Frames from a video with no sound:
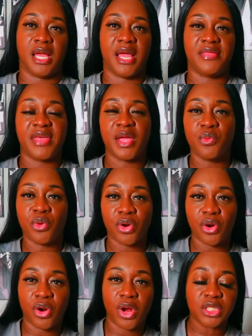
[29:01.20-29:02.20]
and they
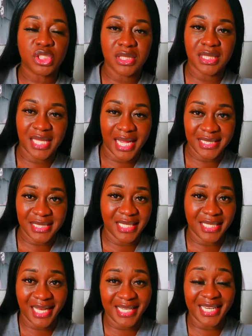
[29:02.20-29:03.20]
were
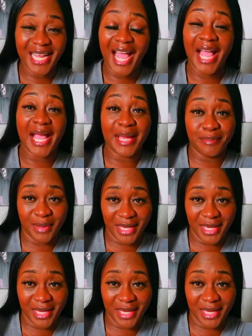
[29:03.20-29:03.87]
19.99 a